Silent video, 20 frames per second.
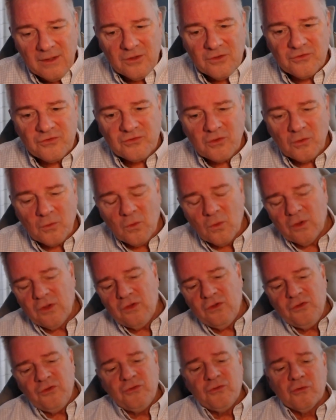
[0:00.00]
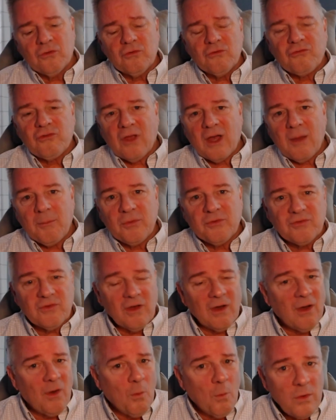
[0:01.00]
So your job is
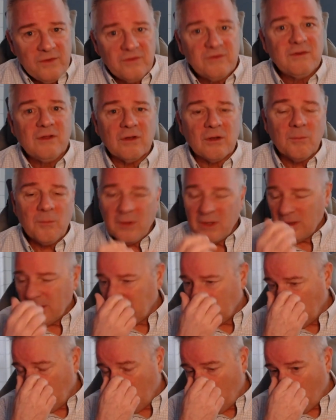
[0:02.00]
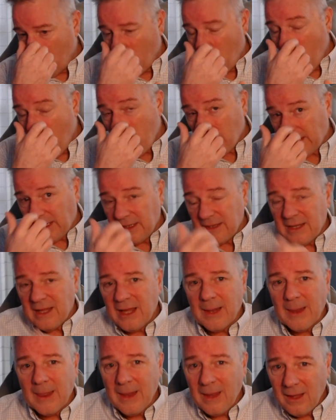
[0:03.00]
always going to be walking
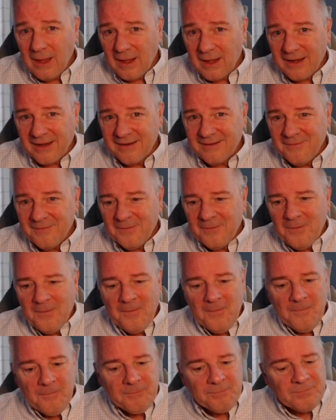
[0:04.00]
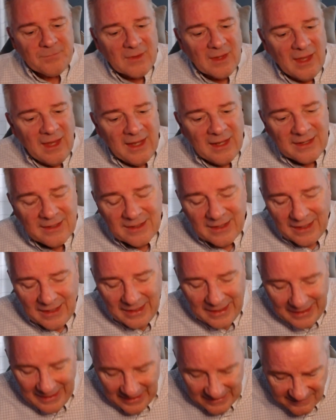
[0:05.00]
that line. And
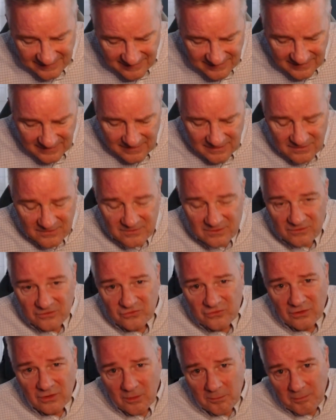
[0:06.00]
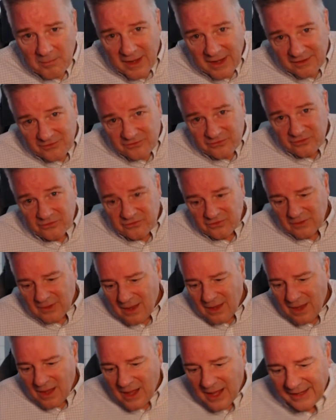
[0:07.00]
I see this in Scrum Masters a
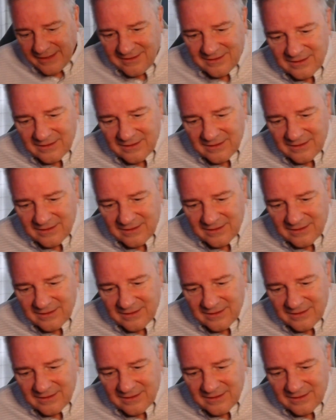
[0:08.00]
lot.